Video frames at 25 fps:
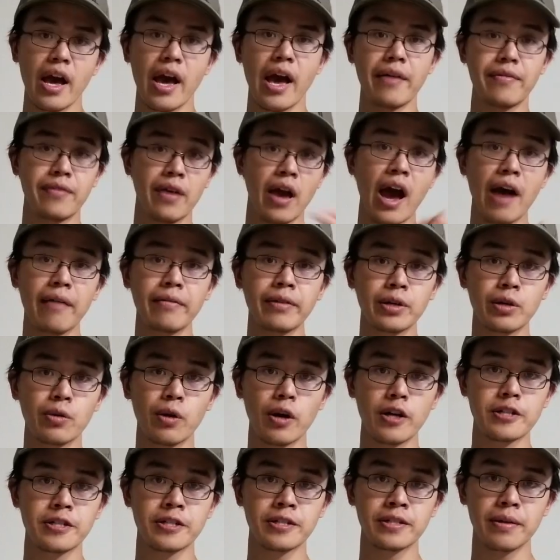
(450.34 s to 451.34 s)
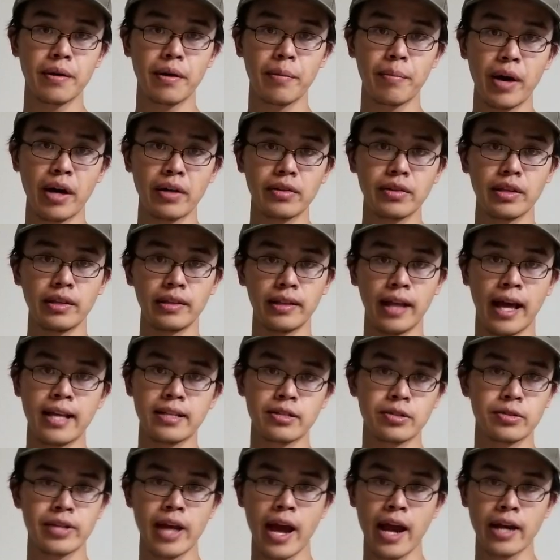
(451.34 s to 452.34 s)
If you have any questions about the
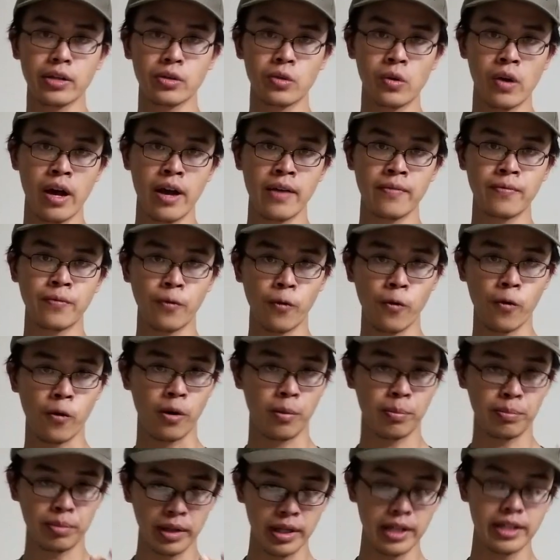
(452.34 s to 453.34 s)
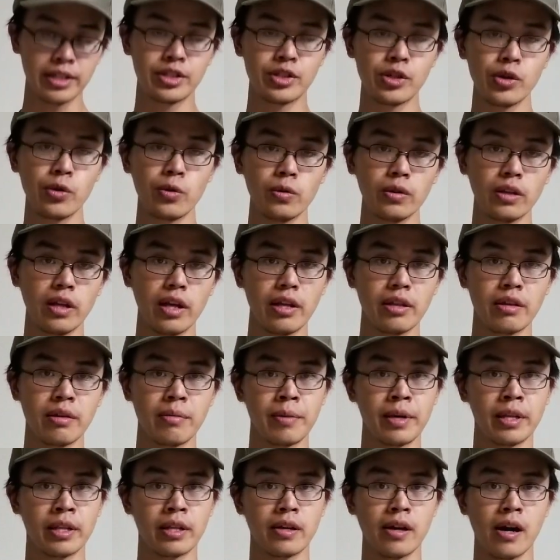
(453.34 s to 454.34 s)
Lancer Tactical M4, please do leave them
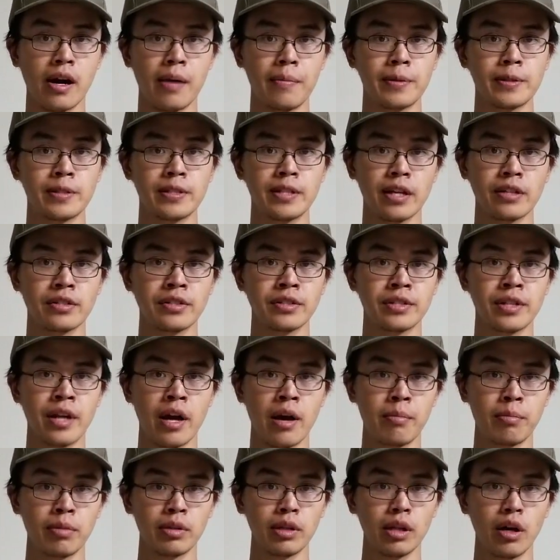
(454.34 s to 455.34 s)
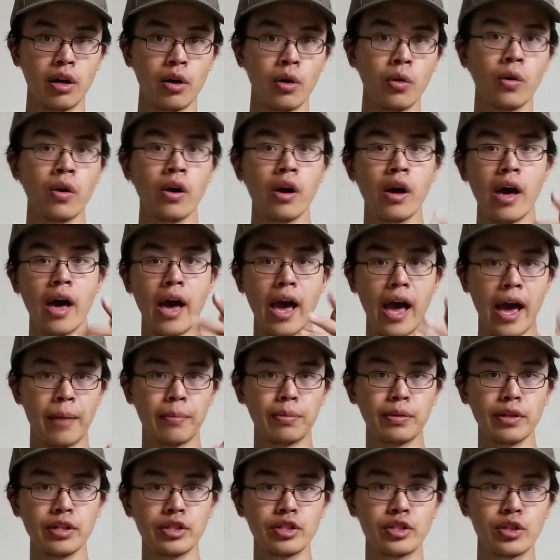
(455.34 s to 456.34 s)
in the comments section down below, and
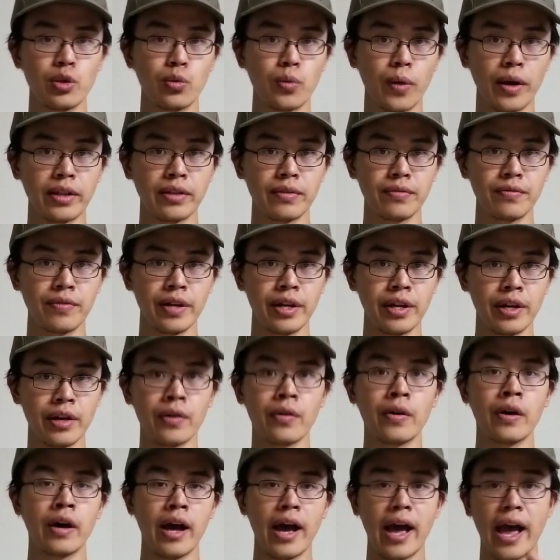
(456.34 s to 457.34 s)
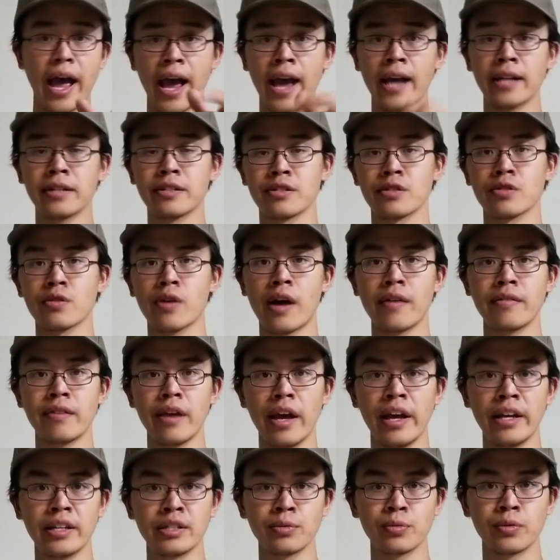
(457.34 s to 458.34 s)
please do rate the video and subscribe to
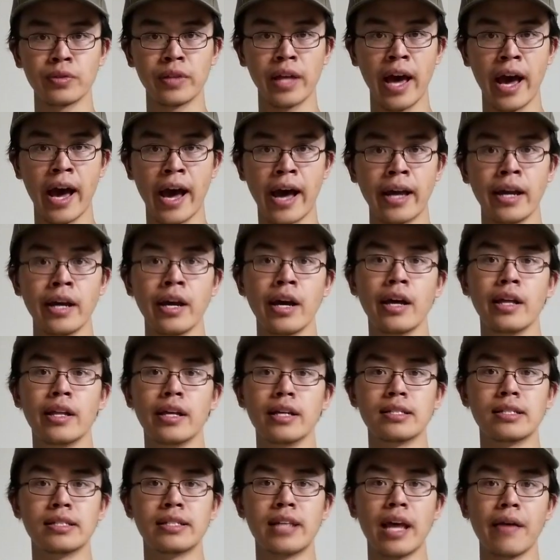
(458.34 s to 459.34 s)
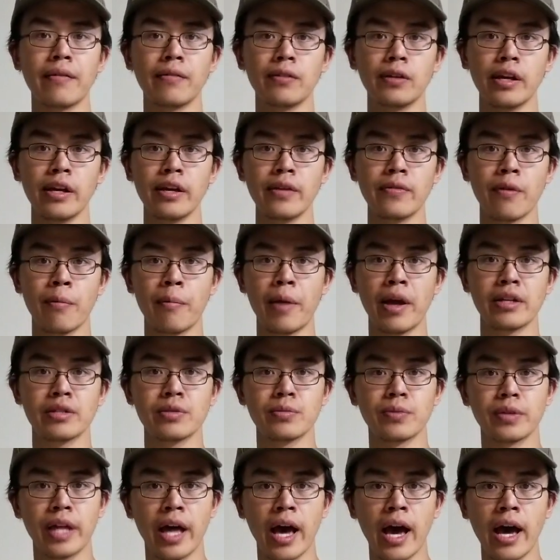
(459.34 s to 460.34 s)
Asian with Hat. This is David Lee from Asian
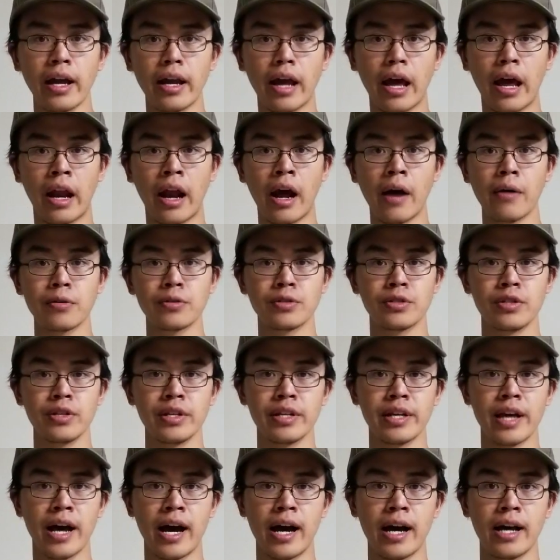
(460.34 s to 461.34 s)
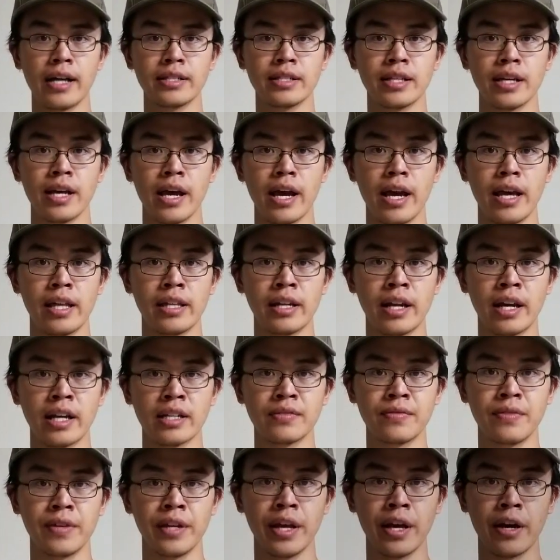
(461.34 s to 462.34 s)
with Hat, and I will see you guys in the next
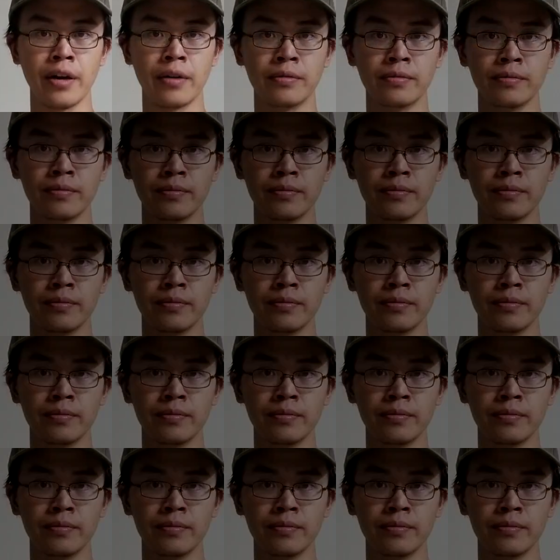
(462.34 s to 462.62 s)
video.